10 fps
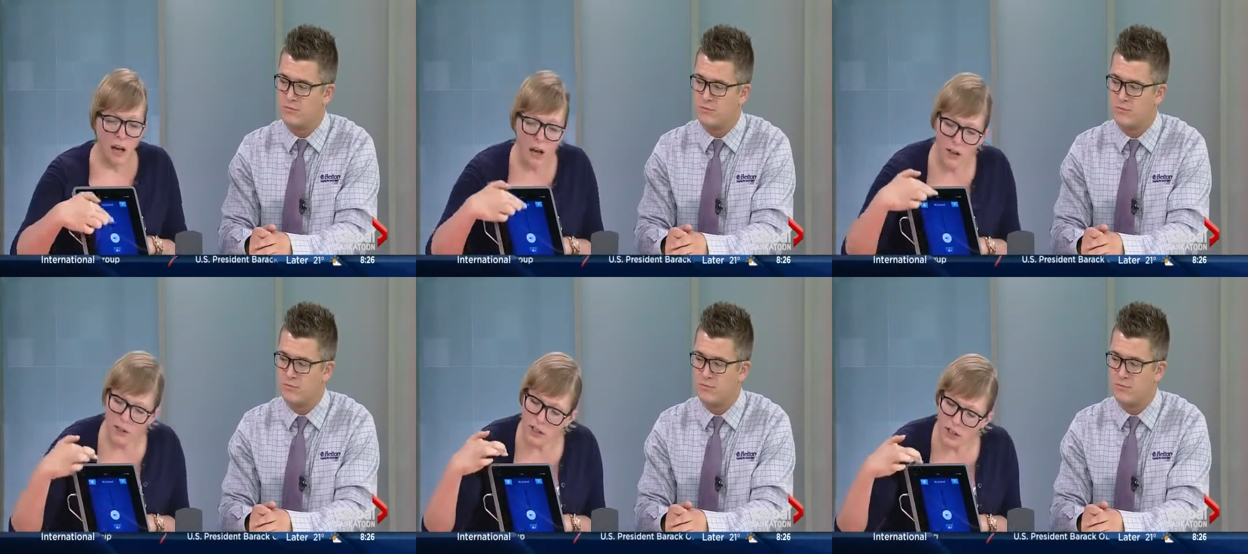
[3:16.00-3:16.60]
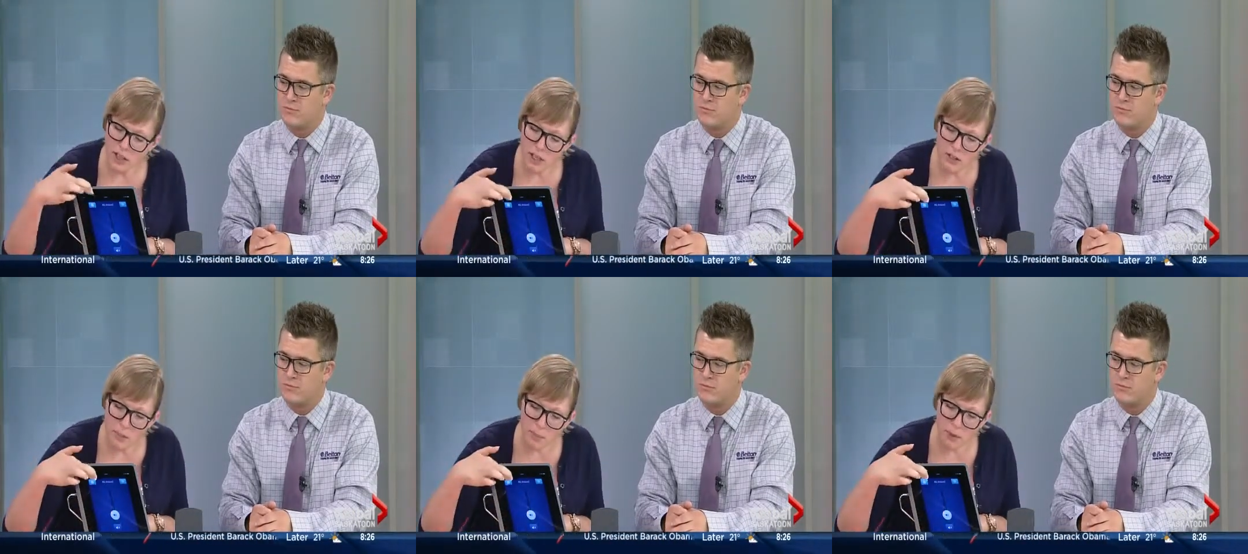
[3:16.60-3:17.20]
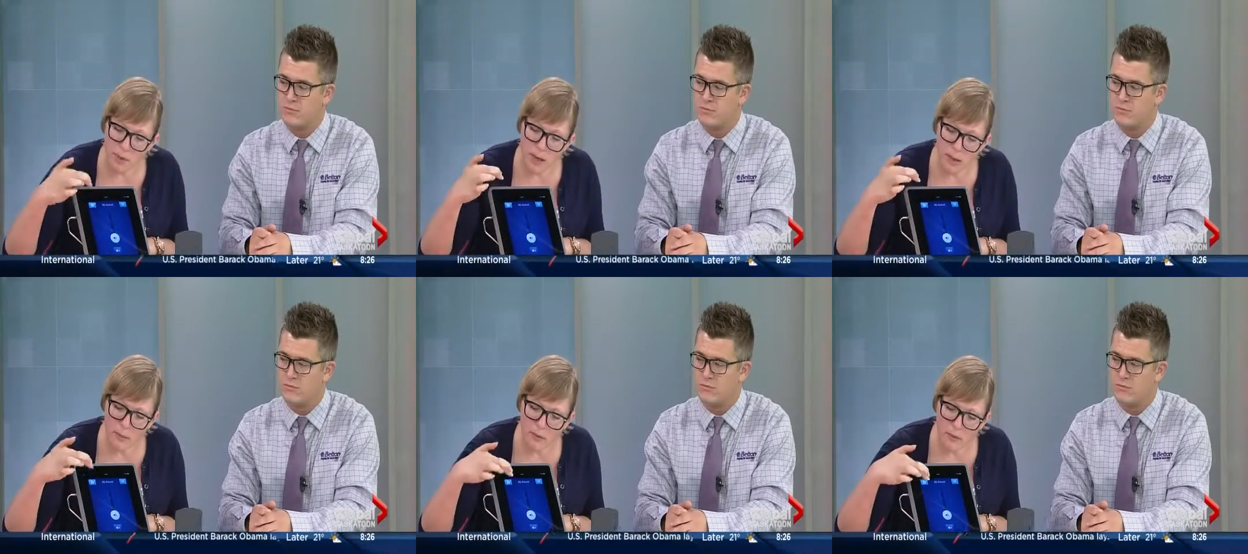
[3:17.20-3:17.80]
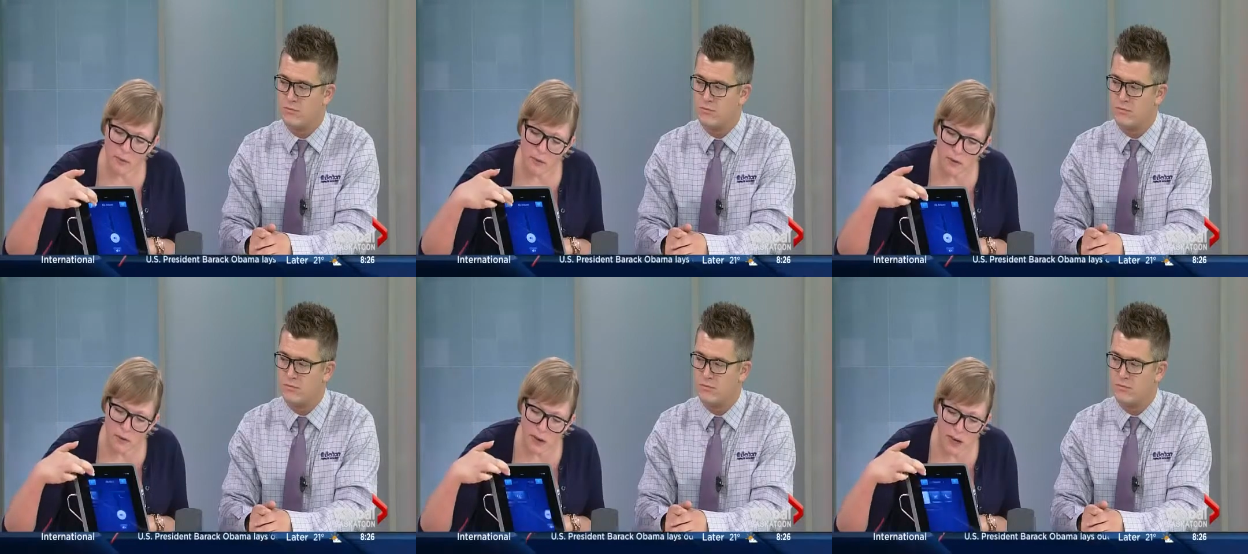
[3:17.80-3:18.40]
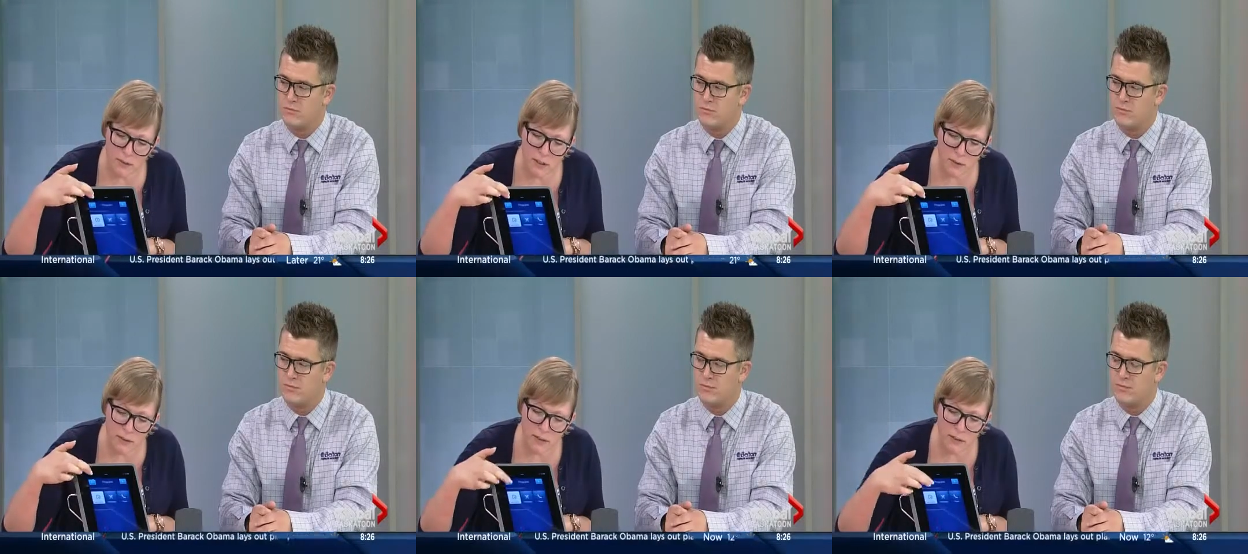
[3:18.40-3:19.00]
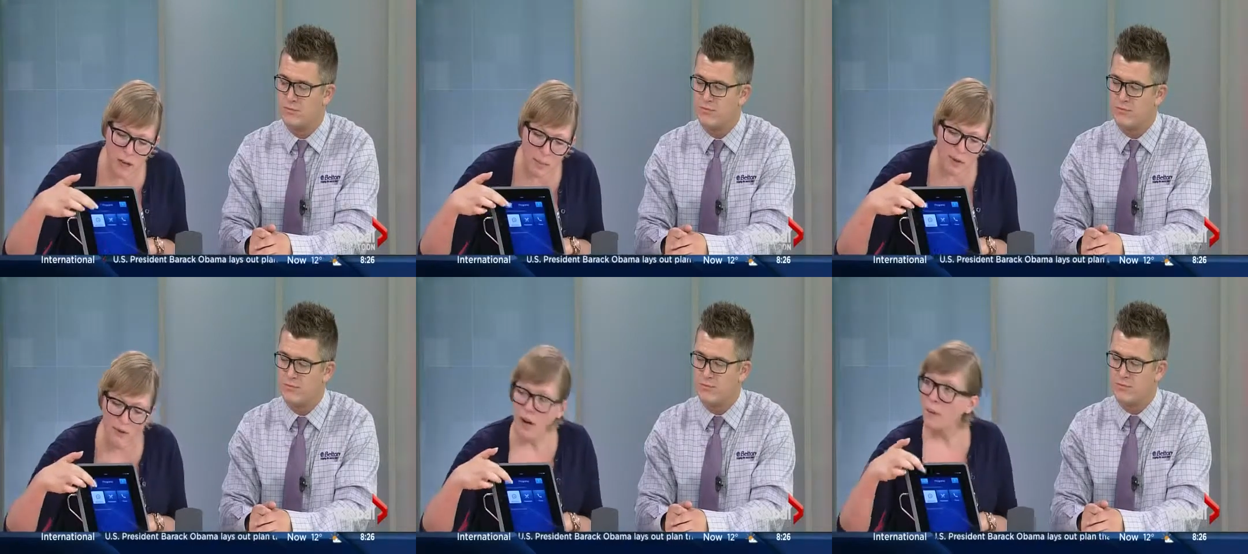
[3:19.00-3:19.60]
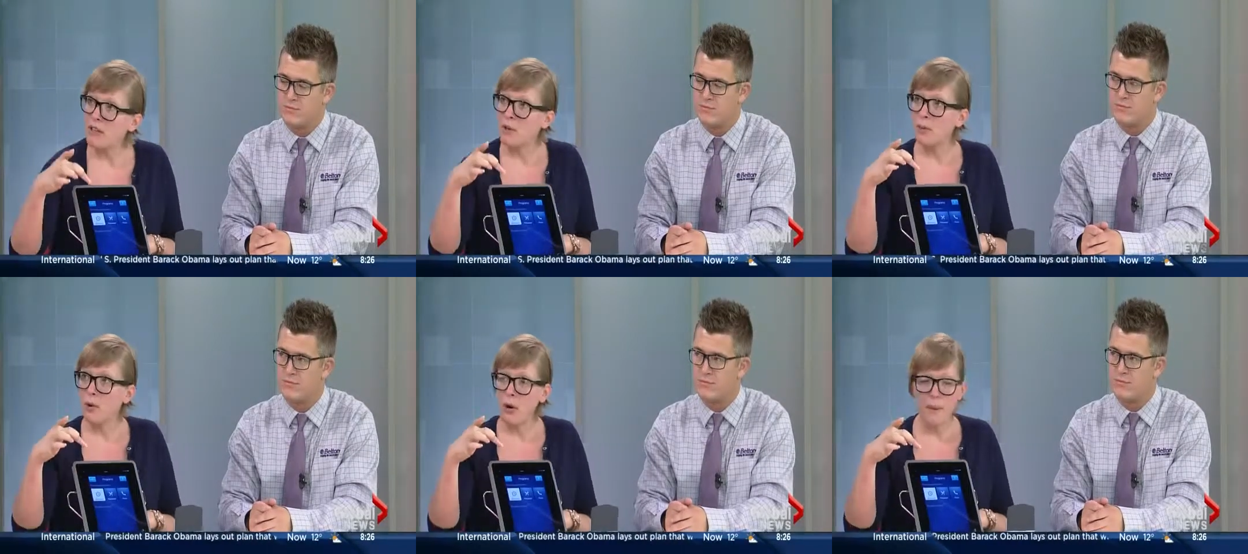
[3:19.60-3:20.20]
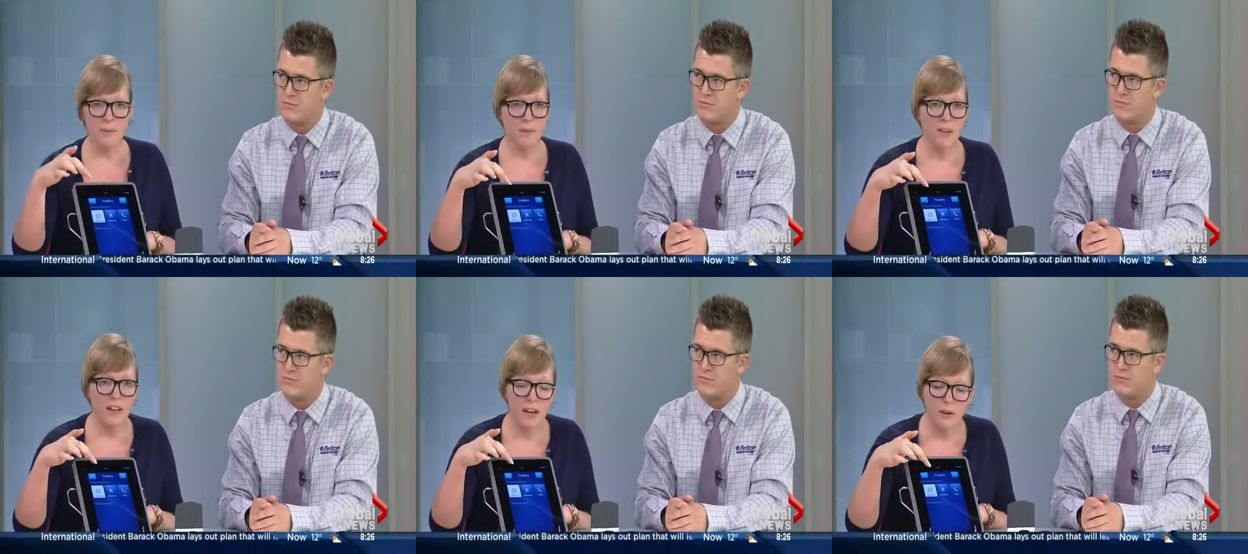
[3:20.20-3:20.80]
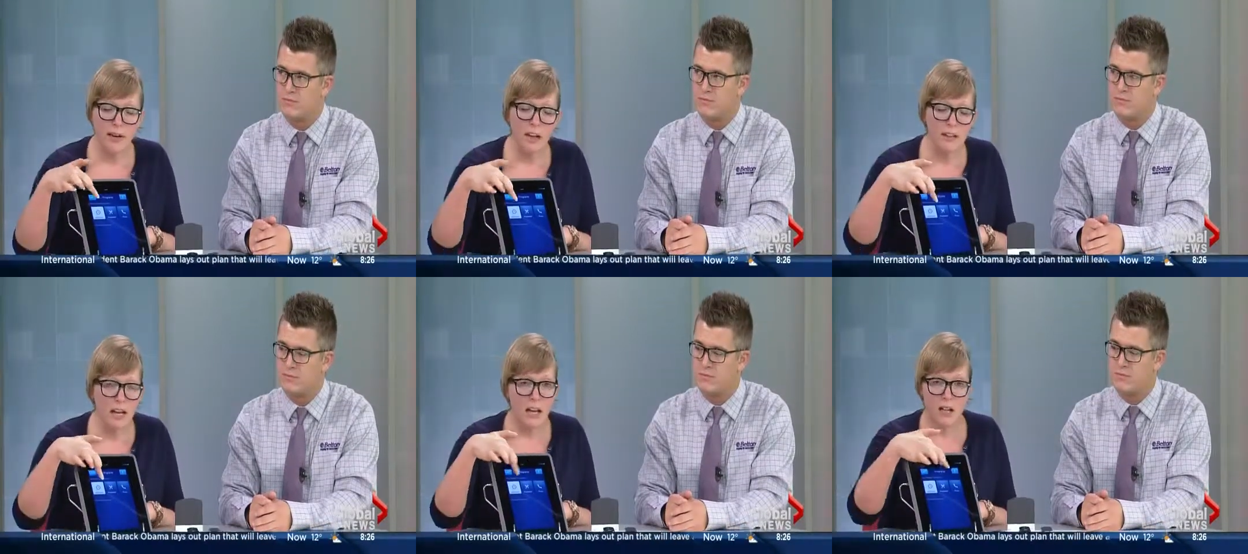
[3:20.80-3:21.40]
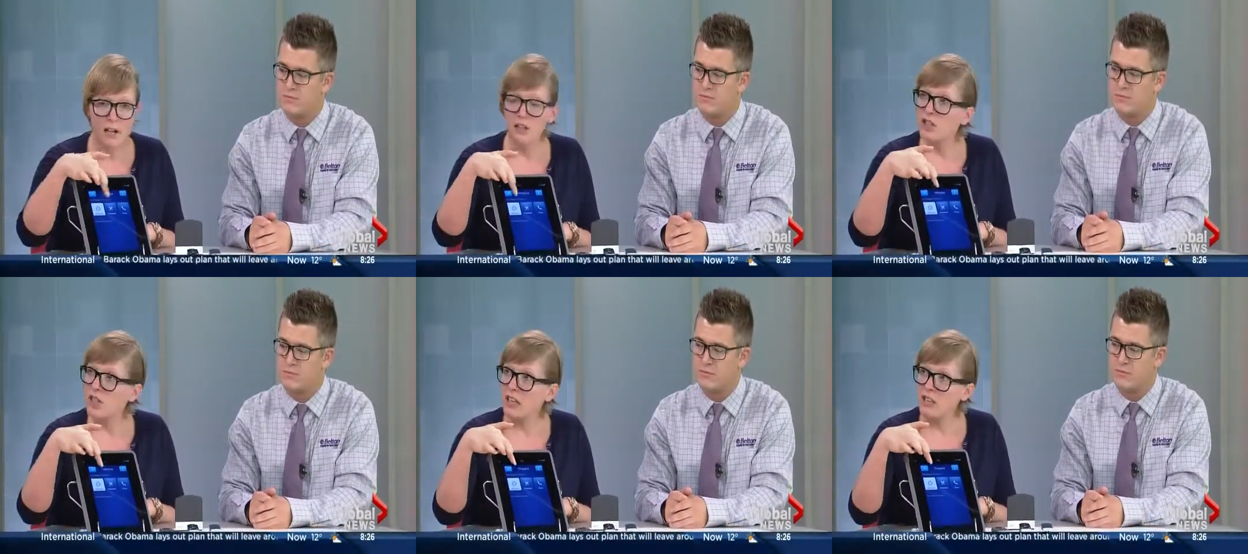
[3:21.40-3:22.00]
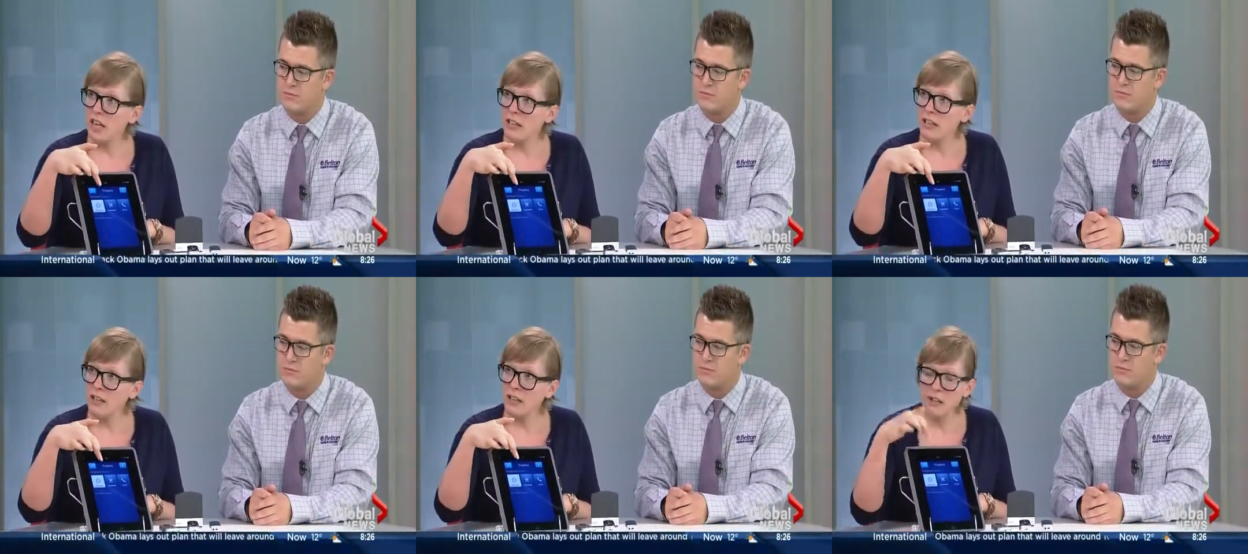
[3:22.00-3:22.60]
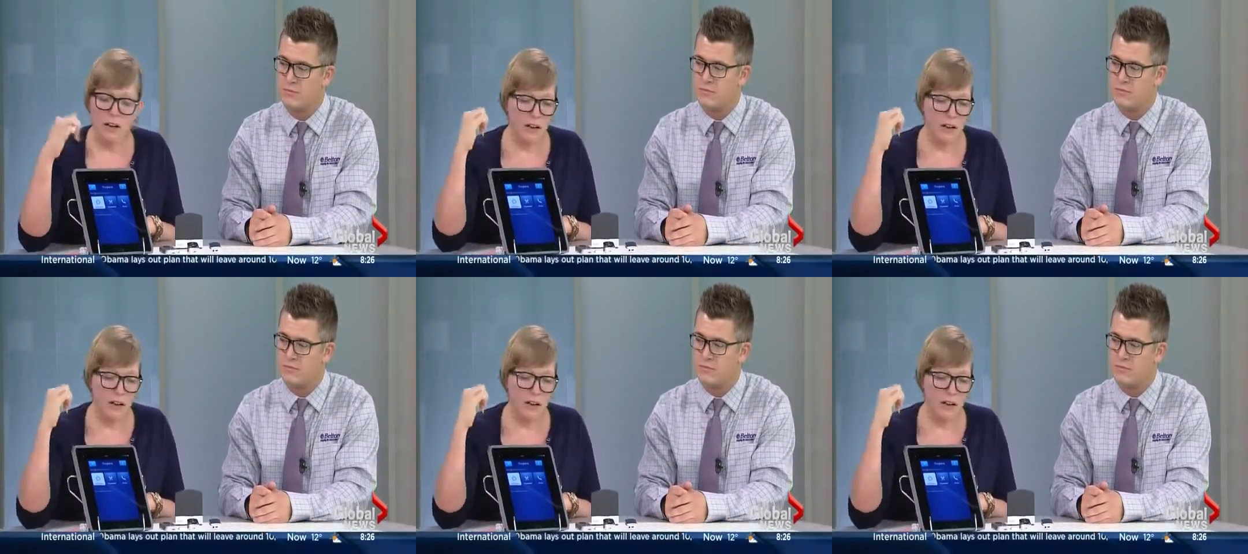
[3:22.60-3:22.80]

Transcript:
Speaker 1: Uh, you can change the programs. So if you have different um, environmental programs within the hearing aids, you can change that here.